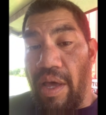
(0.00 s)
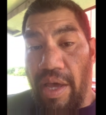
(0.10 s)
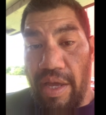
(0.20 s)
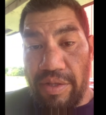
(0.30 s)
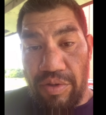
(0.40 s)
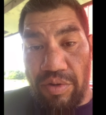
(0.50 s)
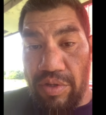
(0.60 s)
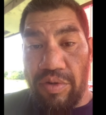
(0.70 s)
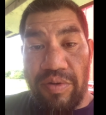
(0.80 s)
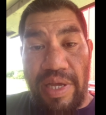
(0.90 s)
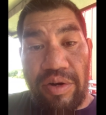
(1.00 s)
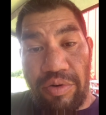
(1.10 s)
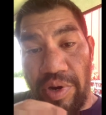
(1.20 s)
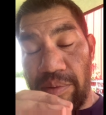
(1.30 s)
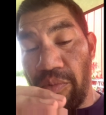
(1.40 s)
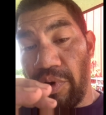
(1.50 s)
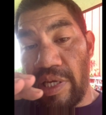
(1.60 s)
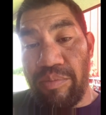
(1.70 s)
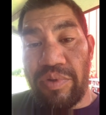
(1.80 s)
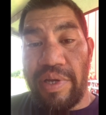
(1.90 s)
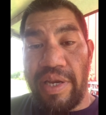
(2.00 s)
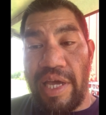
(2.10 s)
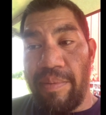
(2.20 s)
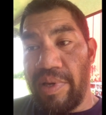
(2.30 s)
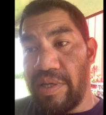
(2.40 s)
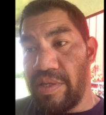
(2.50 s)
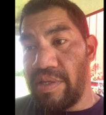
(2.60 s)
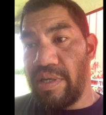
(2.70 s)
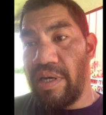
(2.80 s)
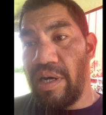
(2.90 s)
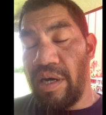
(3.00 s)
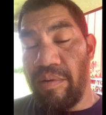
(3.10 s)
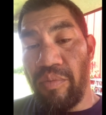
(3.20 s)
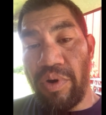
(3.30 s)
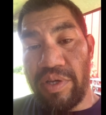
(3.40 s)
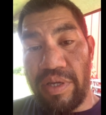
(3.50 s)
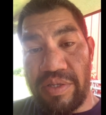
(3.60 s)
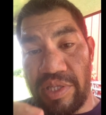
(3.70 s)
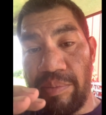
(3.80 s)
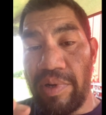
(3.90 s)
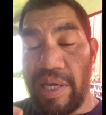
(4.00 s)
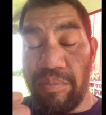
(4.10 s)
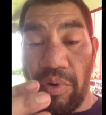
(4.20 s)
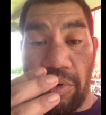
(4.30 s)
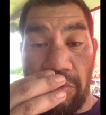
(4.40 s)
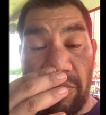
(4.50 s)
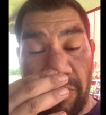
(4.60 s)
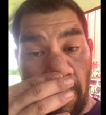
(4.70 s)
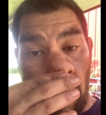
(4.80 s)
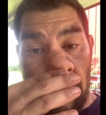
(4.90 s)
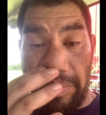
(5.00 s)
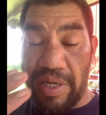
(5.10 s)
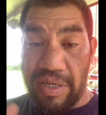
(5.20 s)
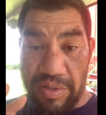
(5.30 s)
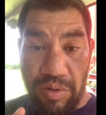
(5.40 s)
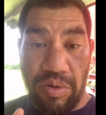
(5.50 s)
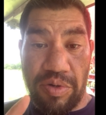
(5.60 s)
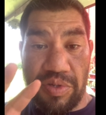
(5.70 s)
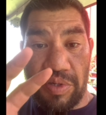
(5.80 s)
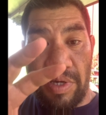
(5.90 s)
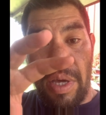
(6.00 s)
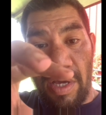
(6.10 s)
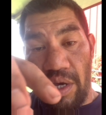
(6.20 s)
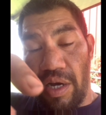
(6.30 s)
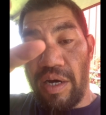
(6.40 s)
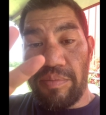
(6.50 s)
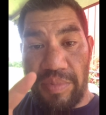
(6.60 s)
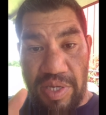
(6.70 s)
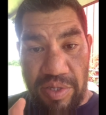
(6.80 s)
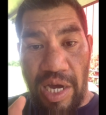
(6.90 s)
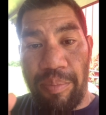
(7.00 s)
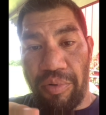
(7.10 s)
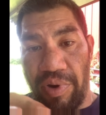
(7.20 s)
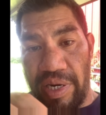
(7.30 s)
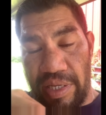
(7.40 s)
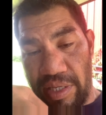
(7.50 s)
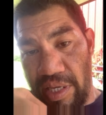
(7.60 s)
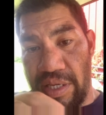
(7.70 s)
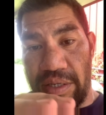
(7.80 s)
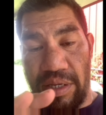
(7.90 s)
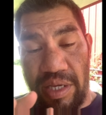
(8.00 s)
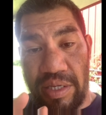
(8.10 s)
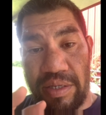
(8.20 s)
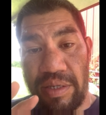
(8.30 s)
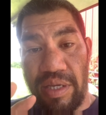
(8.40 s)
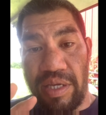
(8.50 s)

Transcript: And, you, you know, that'll create more hemodynamics uh, more and stimulate more hoof growth because the horse um, is operating in, in,